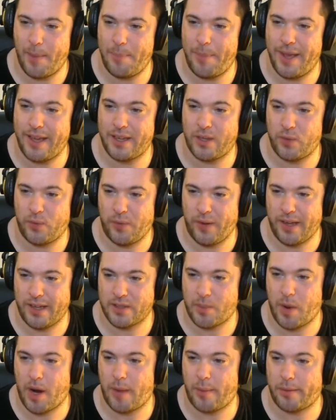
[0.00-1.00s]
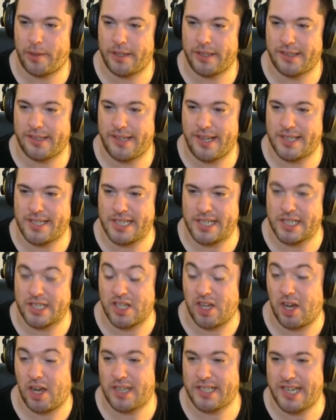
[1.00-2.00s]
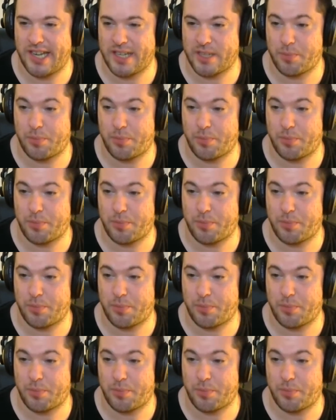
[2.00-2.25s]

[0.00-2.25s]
bet you FaZe probably says that his content's